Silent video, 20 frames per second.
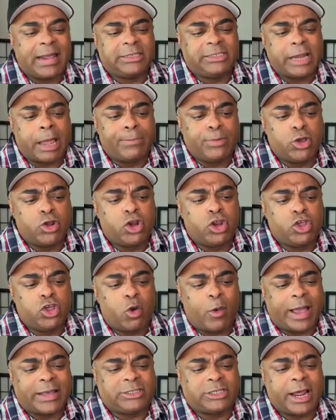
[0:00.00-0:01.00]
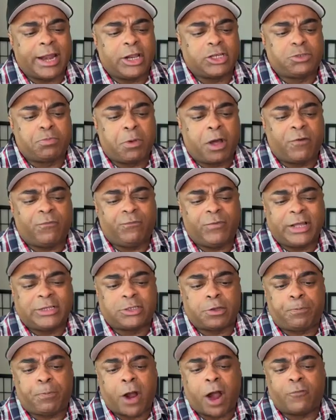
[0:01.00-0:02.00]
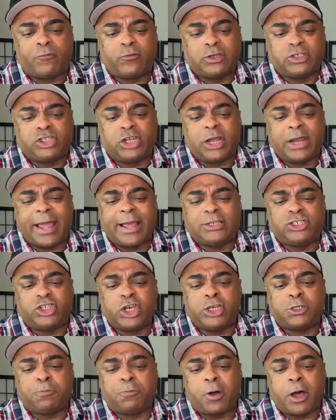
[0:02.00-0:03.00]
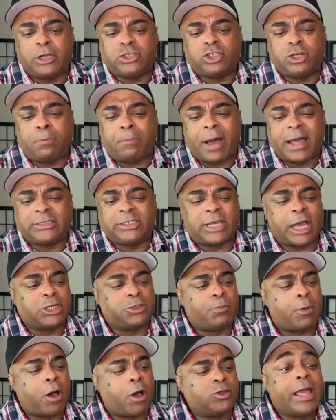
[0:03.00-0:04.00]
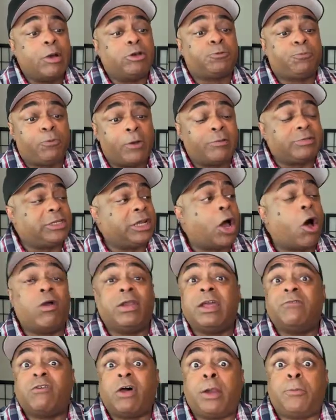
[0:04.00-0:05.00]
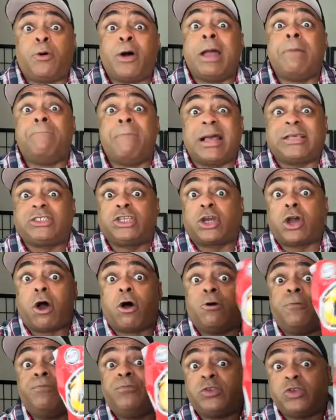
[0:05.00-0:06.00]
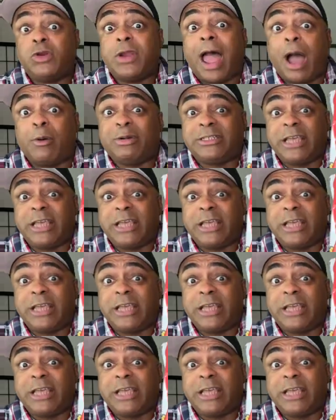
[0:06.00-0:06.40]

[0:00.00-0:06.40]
its debut in the USA this month, it's a powerful chili and cheese punch in a bite-sized balls. It was previously only available in Mexico, so now it's